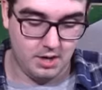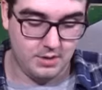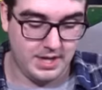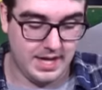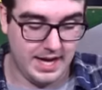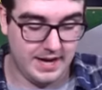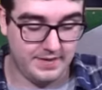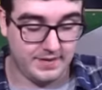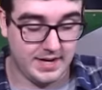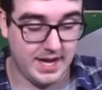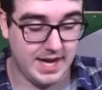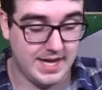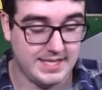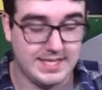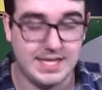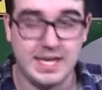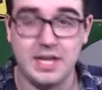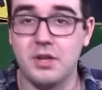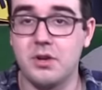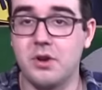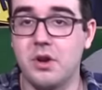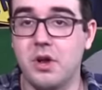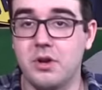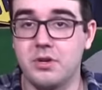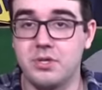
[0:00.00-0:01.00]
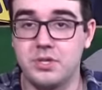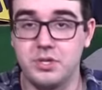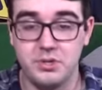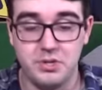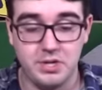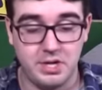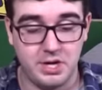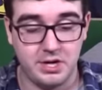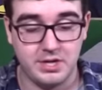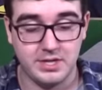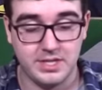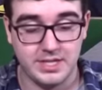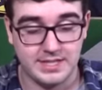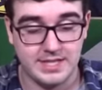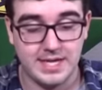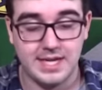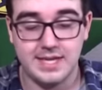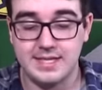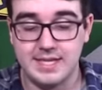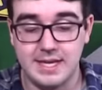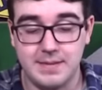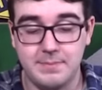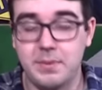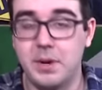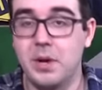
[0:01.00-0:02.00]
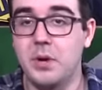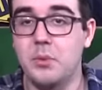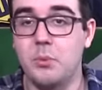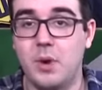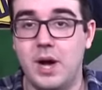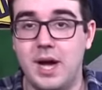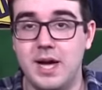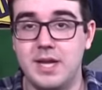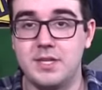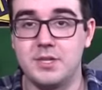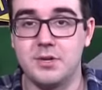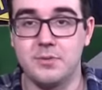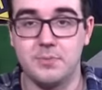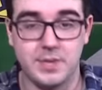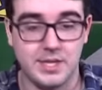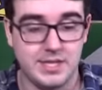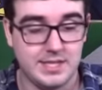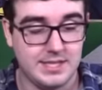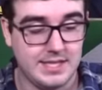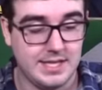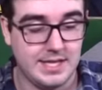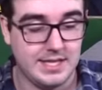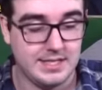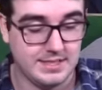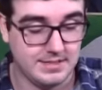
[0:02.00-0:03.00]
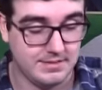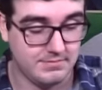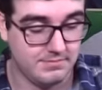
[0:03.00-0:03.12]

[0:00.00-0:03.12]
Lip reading: Oh yeah, I've got a Dale Earnhardt Jr. here. It does not say Budweiser, but it says